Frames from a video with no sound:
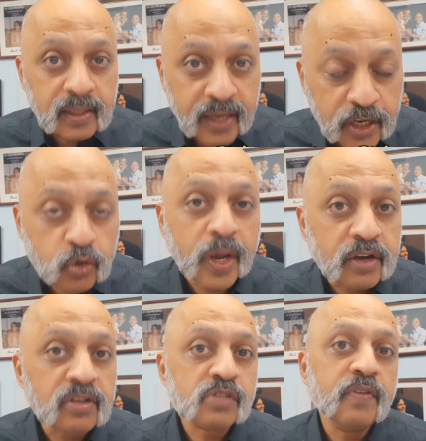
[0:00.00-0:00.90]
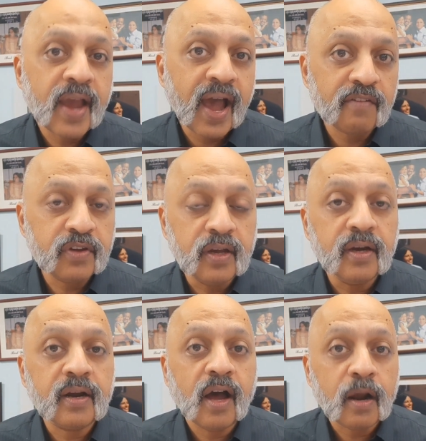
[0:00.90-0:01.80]
The educators we have
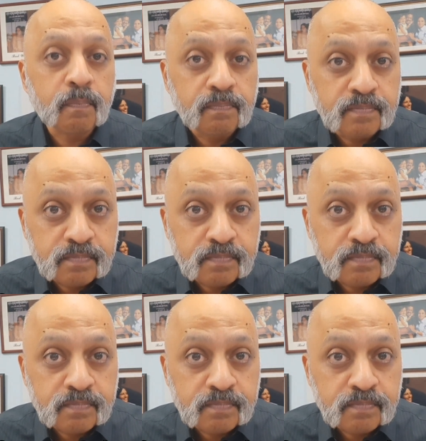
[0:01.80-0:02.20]
here are